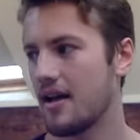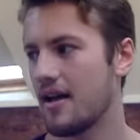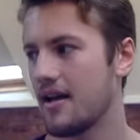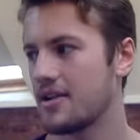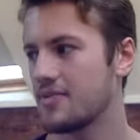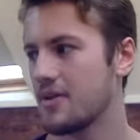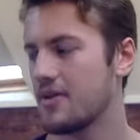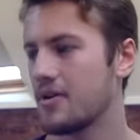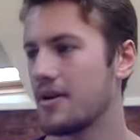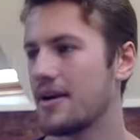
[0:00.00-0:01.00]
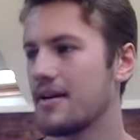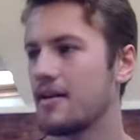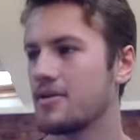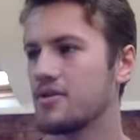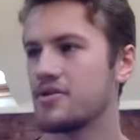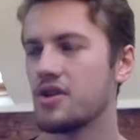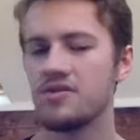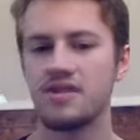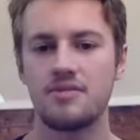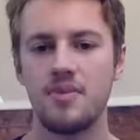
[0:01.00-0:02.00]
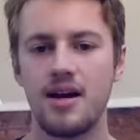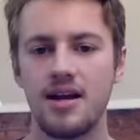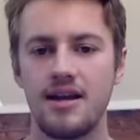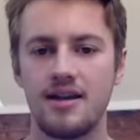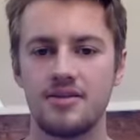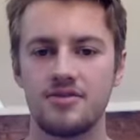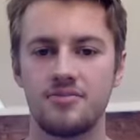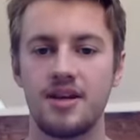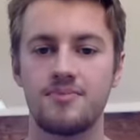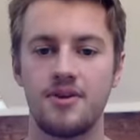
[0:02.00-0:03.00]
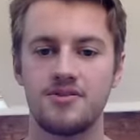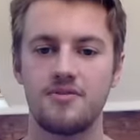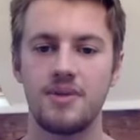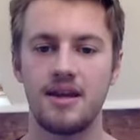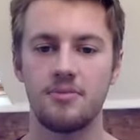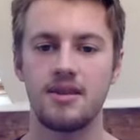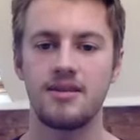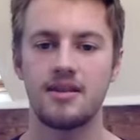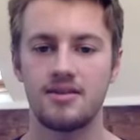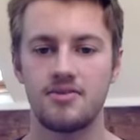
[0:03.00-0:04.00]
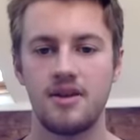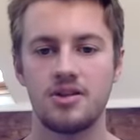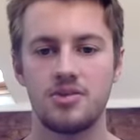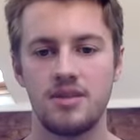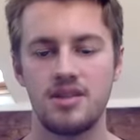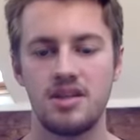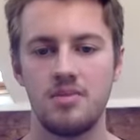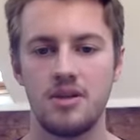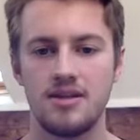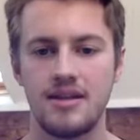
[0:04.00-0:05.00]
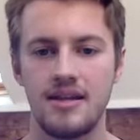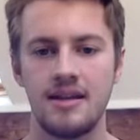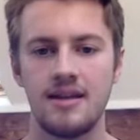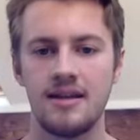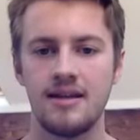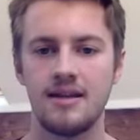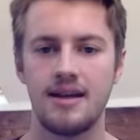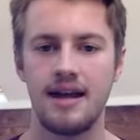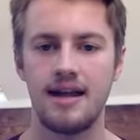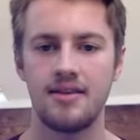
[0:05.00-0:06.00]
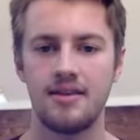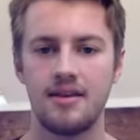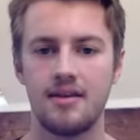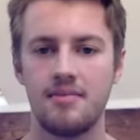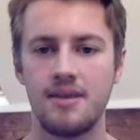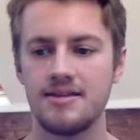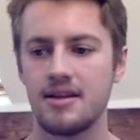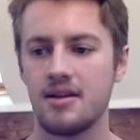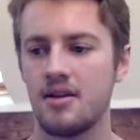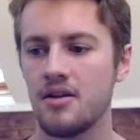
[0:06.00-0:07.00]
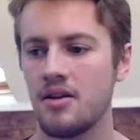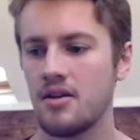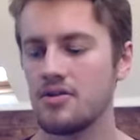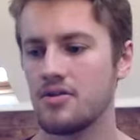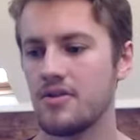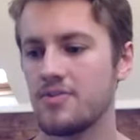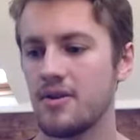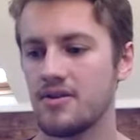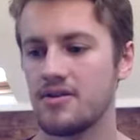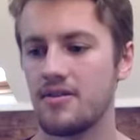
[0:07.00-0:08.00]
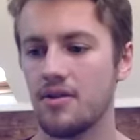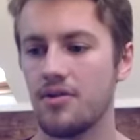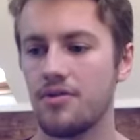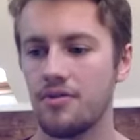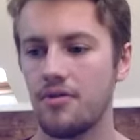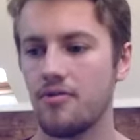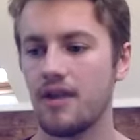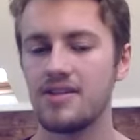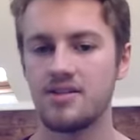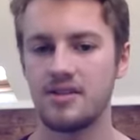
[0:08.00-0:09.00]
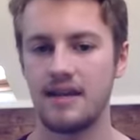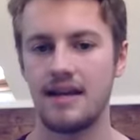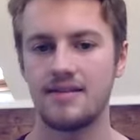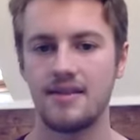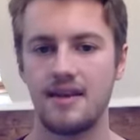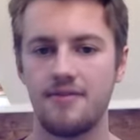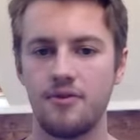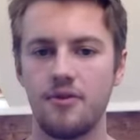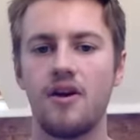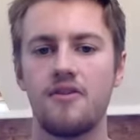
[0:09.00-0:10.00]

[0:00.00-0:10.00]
expose or sort of associate my experience of being within the sort of LGBT community and the amazing sort of experiences I've gone through related to that. Therefore,